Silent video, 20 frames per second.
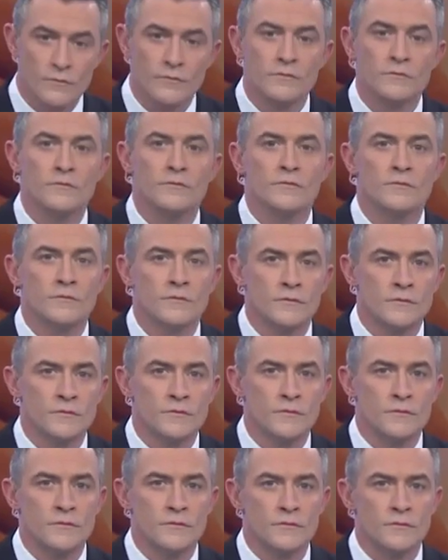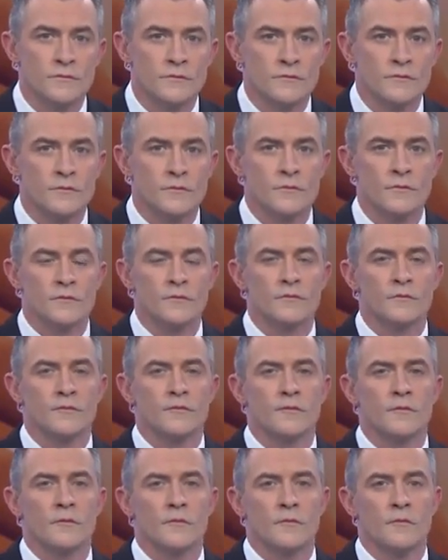
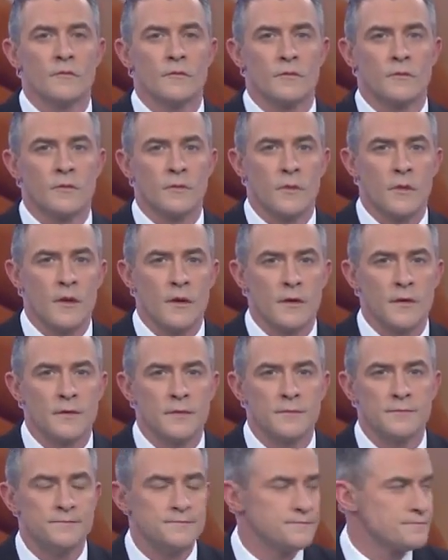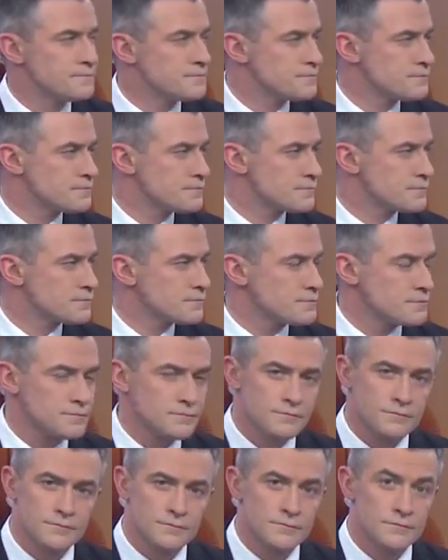
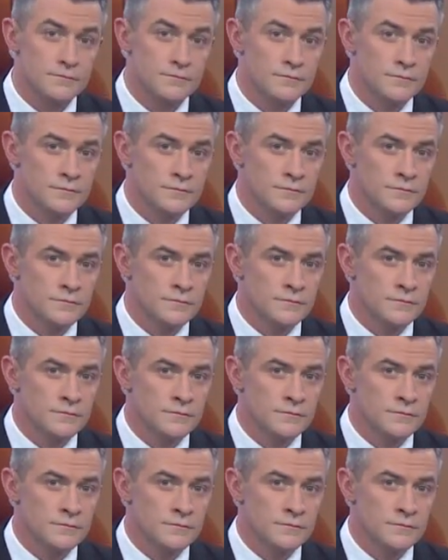The person shown says nothing.